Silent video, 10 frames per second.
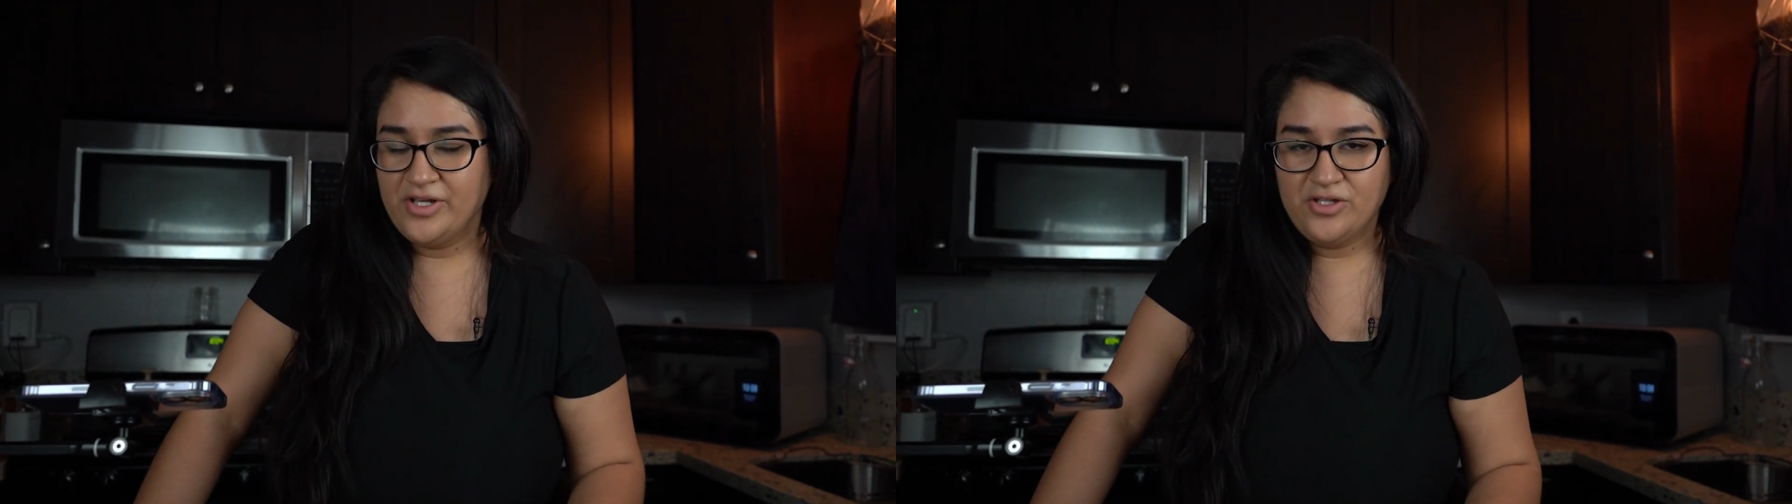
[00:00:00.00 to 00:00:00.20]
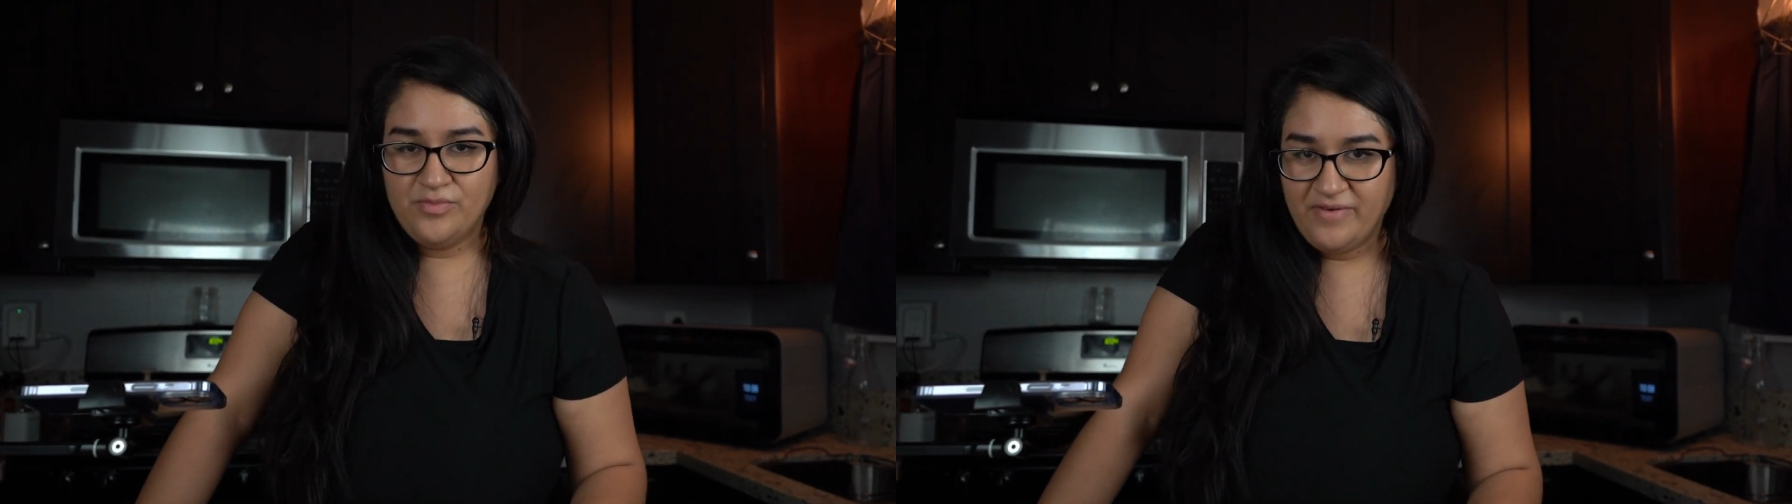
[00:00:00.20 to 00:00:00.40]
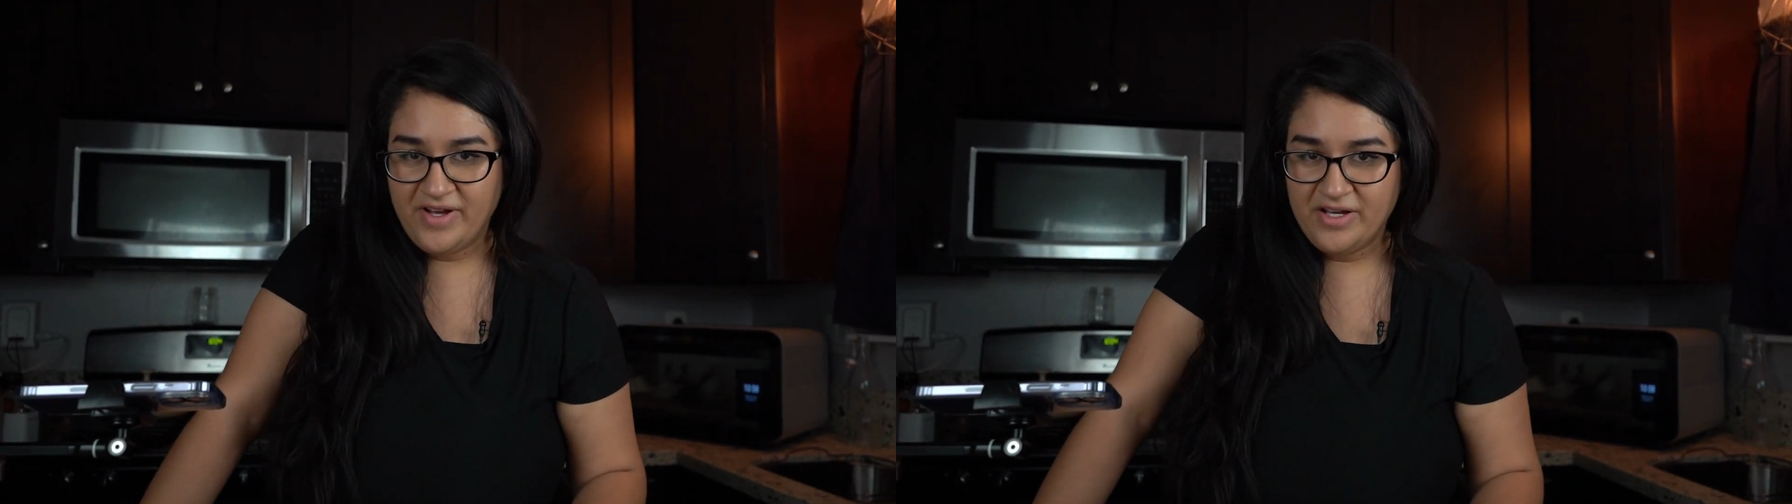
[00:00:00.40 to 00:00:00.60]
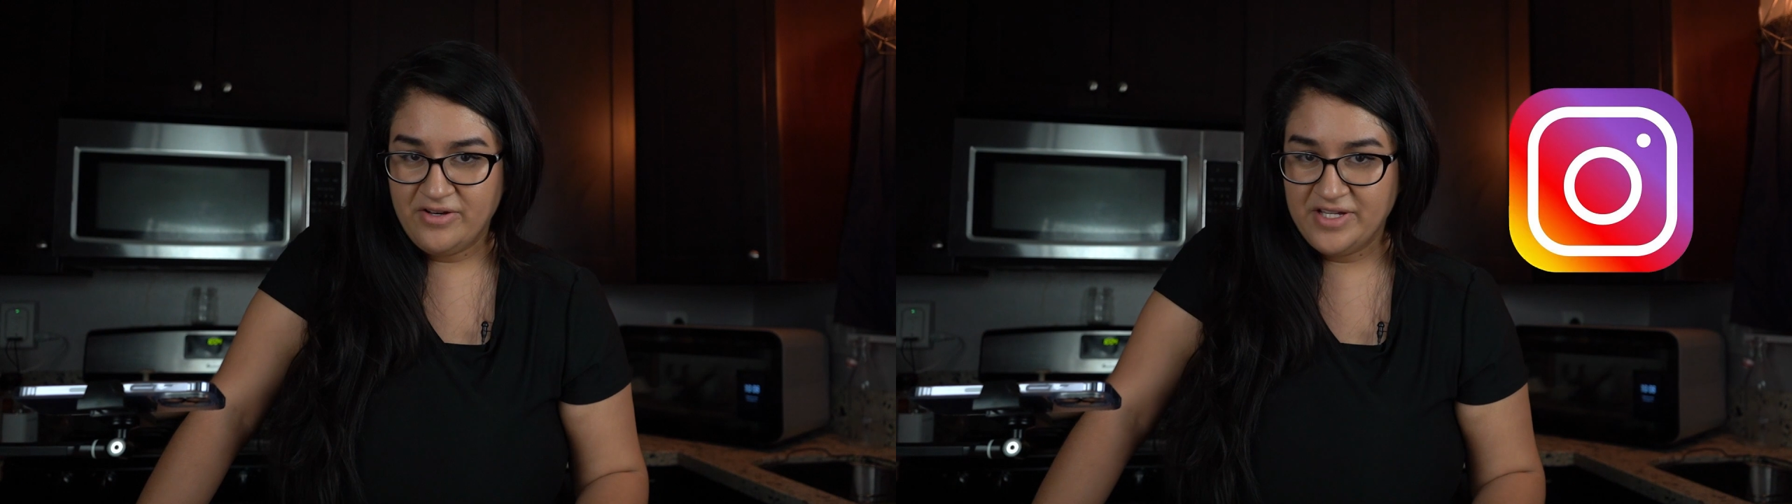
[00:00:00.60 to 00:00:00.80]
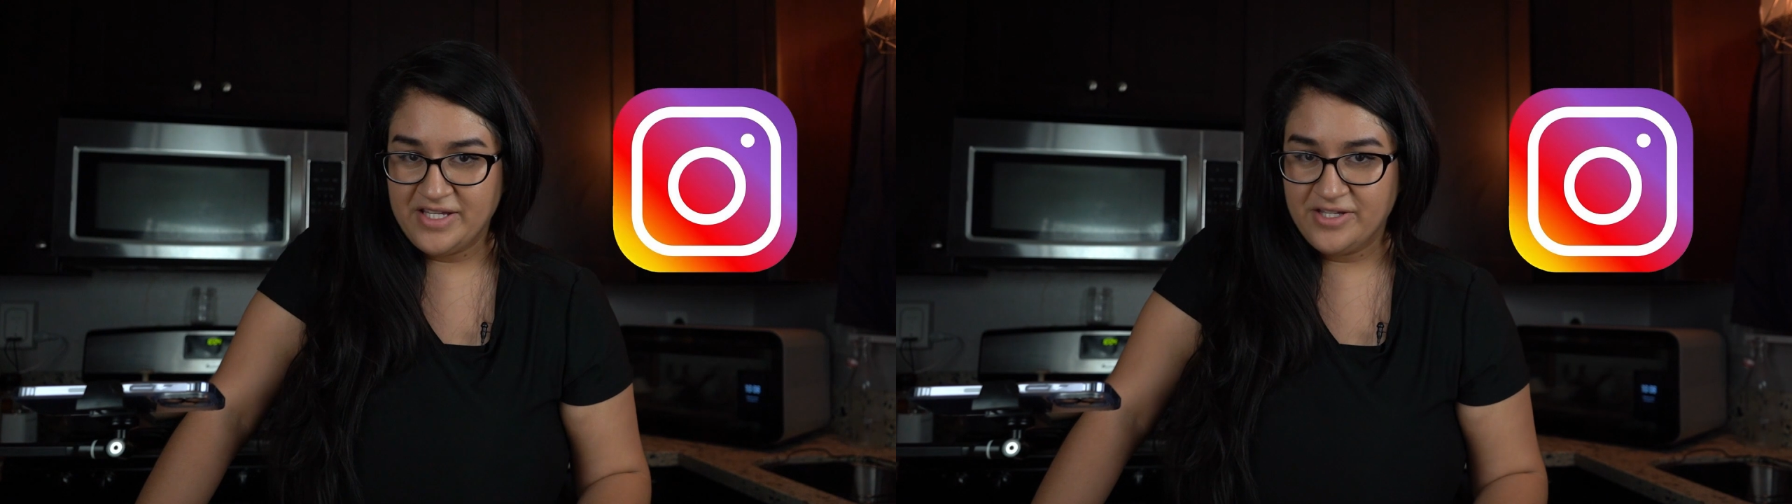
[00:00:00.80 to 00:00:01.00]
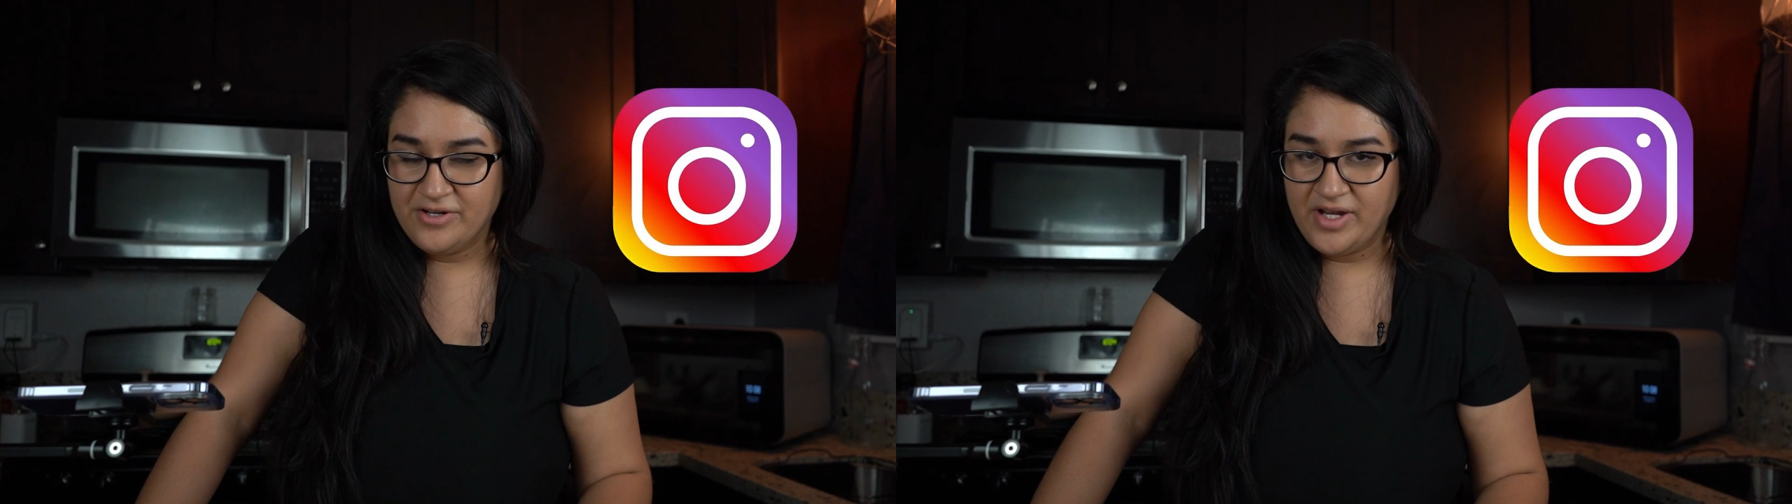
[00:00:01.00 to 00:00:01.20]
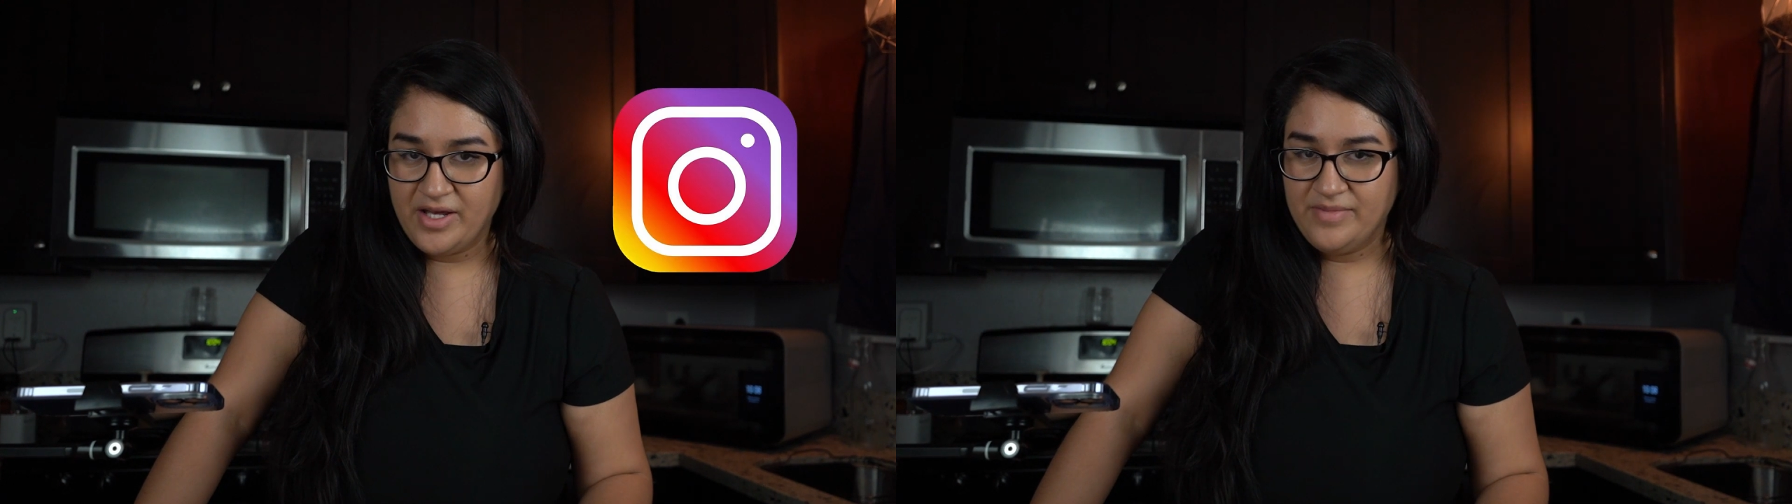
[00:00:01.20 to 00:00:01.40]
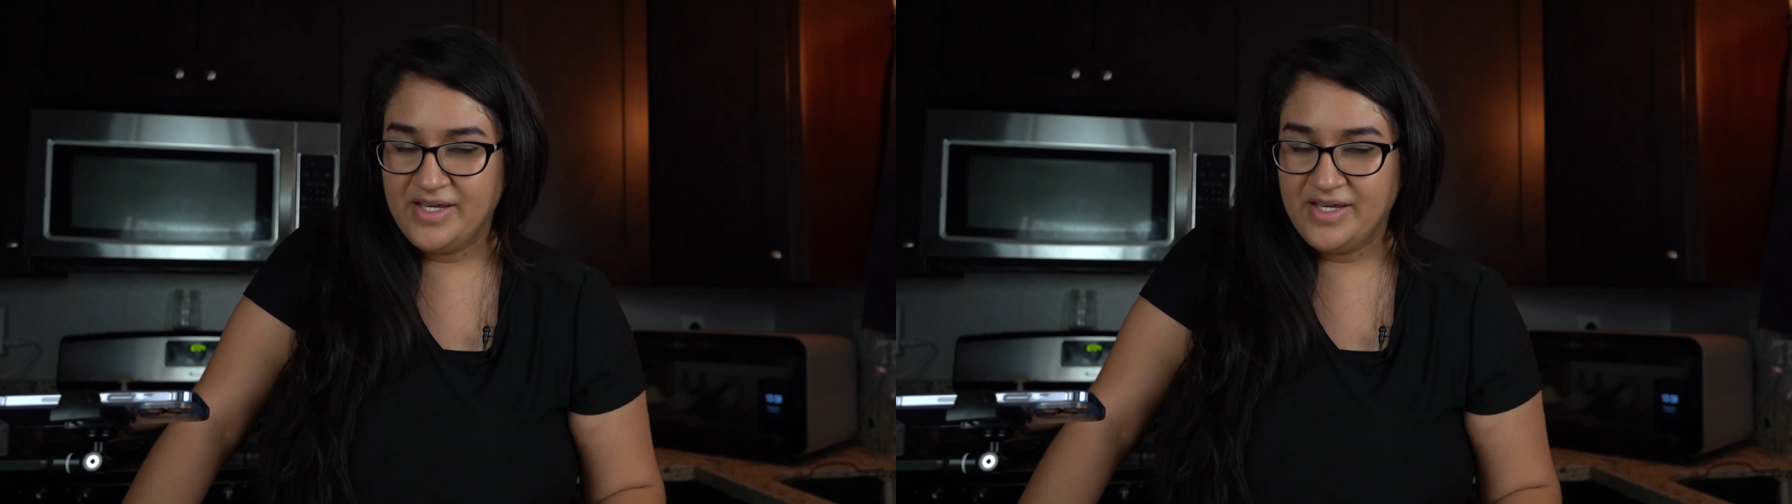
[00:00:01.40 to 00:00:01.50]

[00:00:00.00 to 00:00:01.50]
super viral on Instagram.